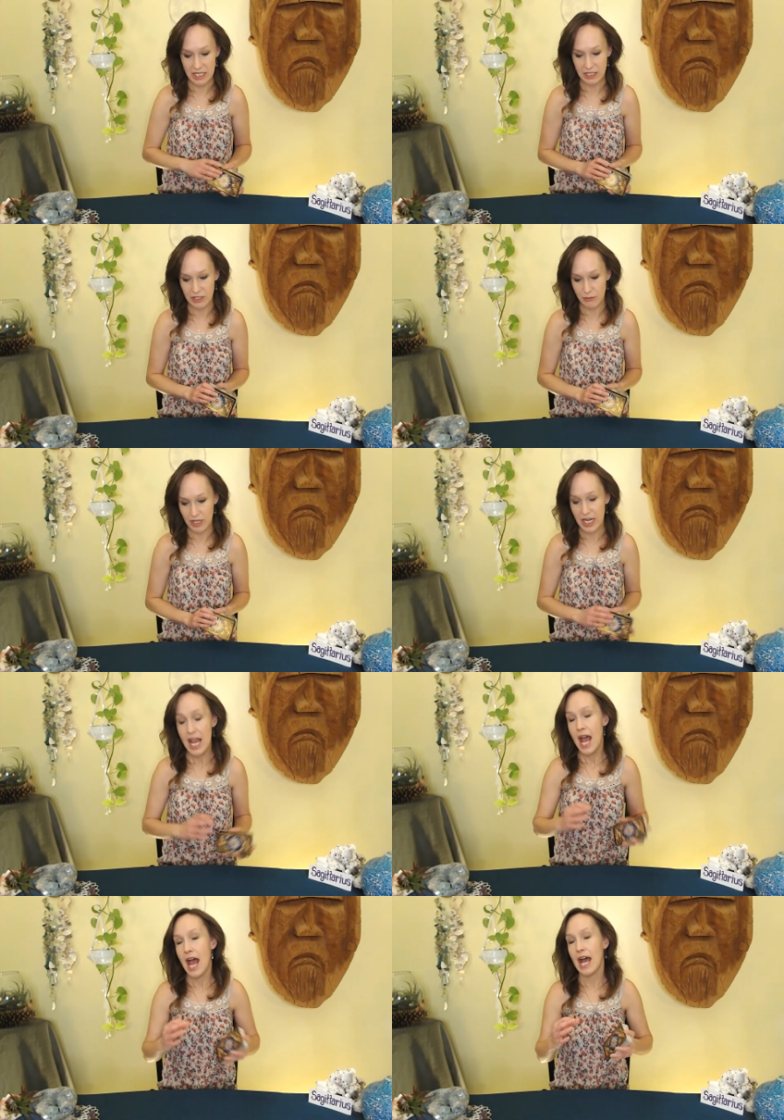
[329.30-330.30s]
in this read.
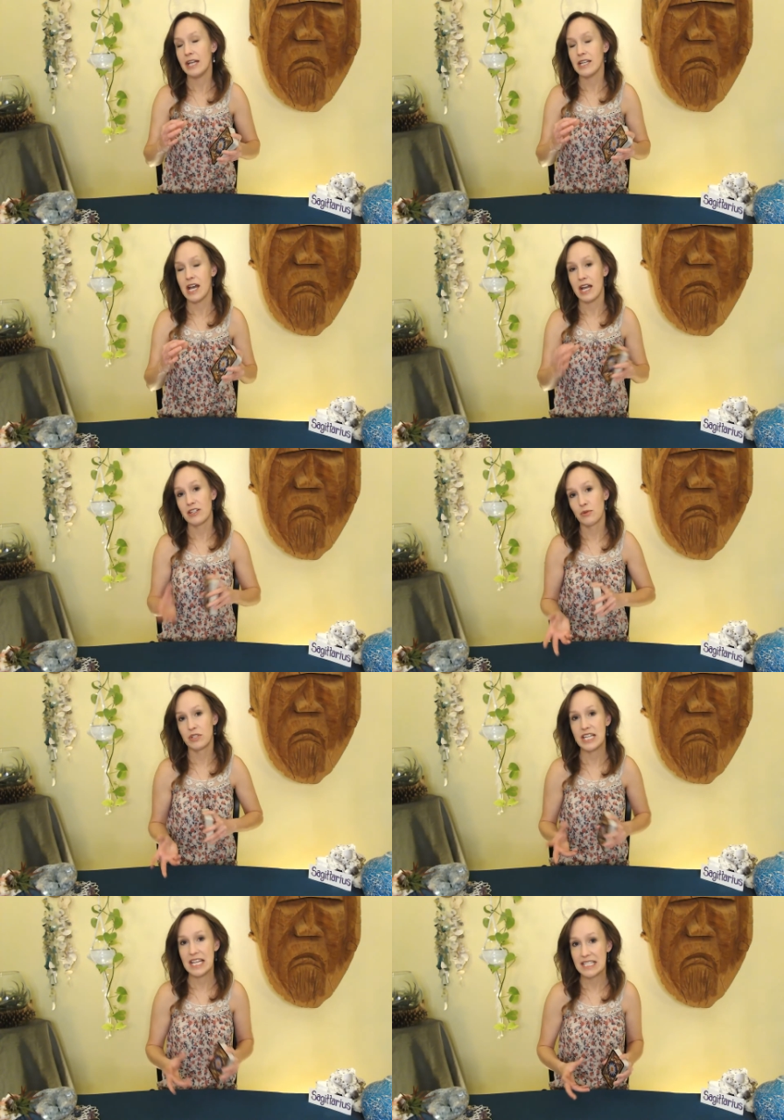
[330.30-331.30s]
And
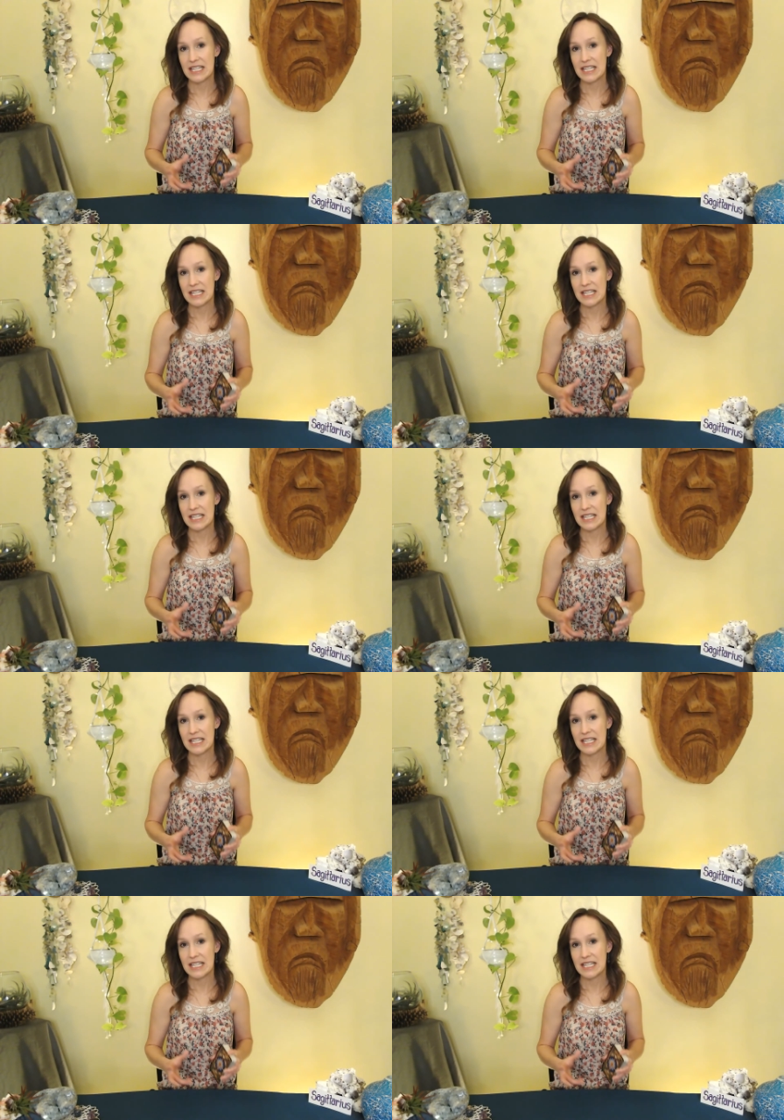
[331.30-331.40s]
Swords is